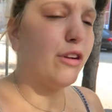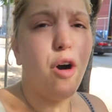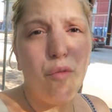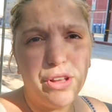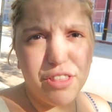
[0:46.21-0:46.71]

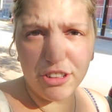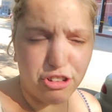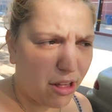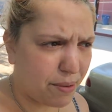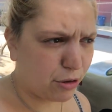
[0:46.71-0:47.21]
So hopefully they'll
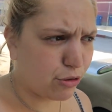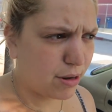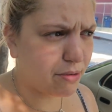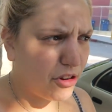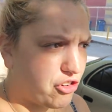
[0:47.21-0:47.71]
just let me go
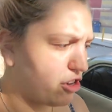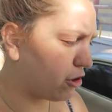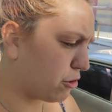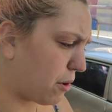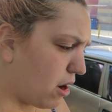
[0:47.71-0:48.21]
straight to the
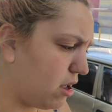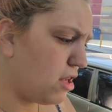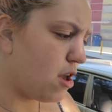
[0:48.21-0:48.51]
Genius Bar.